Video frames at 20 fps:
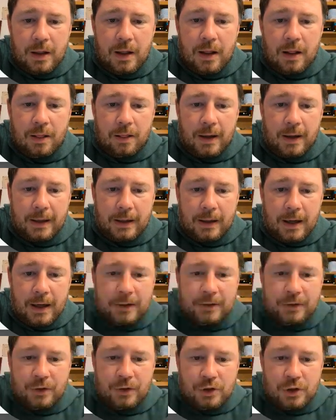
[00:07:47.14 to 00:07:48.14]
Like
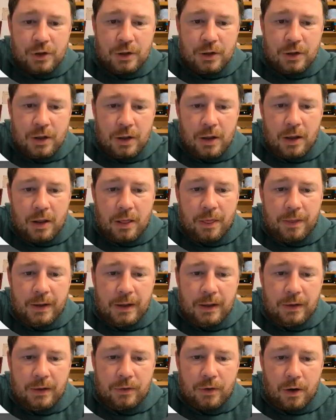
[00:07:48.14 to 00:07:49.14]
oxygen,
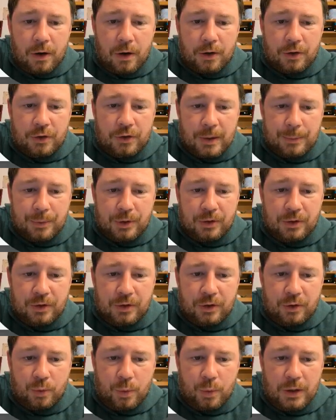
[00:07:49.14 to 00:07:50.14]
these are
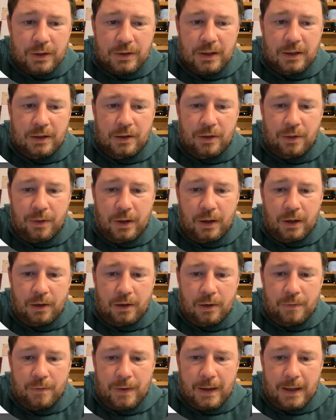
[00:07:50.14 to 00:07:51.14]
substances we tend to think
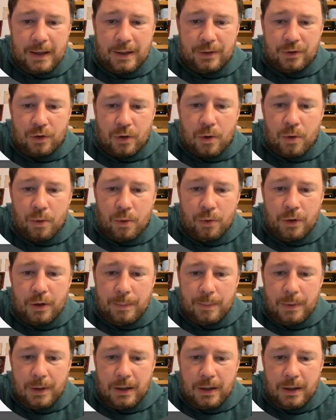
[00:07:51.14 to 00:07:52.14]
of as only
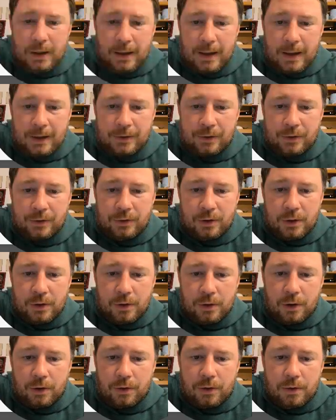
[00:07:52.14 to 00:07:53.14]
being gases on
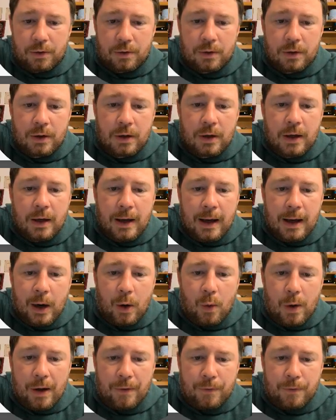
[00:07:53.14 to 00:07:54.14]
Earth.
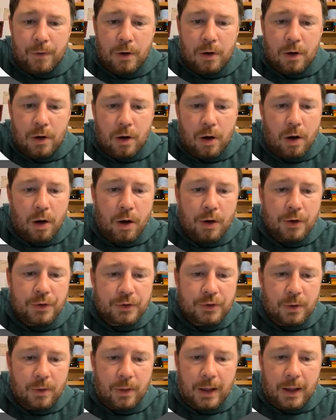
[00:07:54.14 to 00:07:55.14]
However,
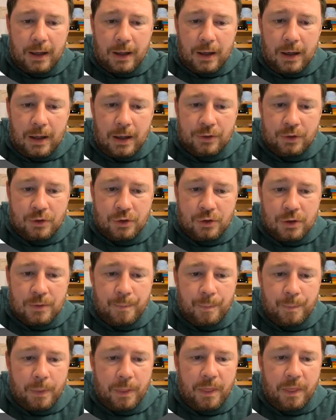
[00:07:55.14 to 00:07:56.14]
also like
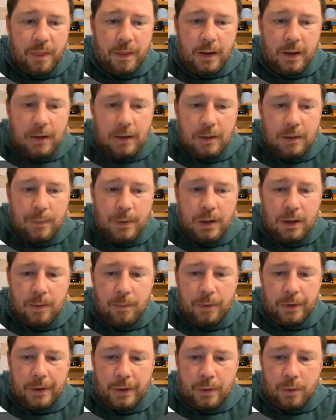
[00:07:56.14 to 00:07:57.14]
oxygen, they can
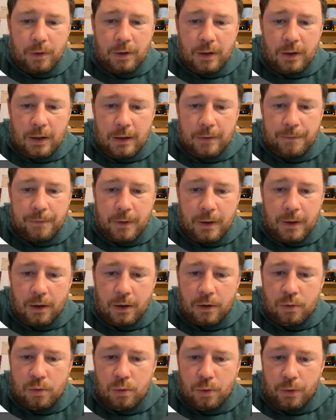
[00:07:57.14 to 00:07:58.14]
become liquid if they
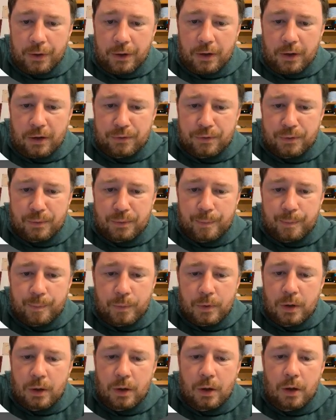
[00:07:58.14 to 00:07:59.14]
are cooled enough.
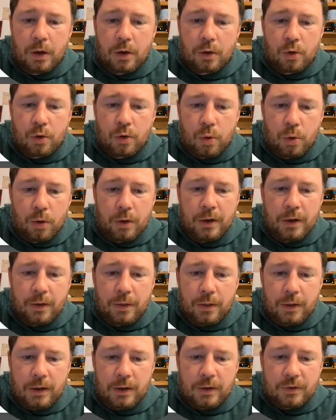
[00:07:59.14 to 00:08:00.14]

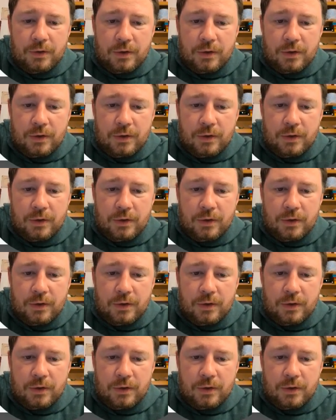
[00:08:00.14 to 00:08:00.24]
Cooling these